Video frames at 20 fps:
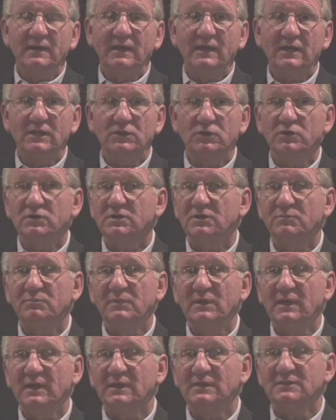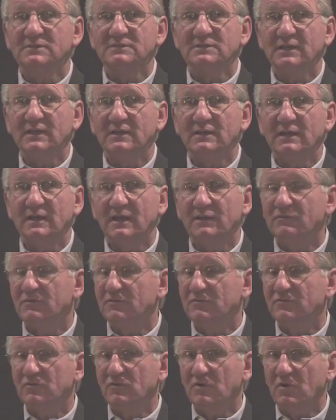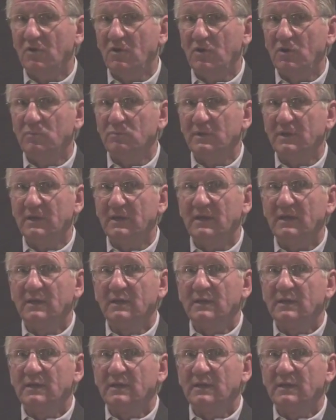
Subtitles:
He looked at me and said ever so calmly,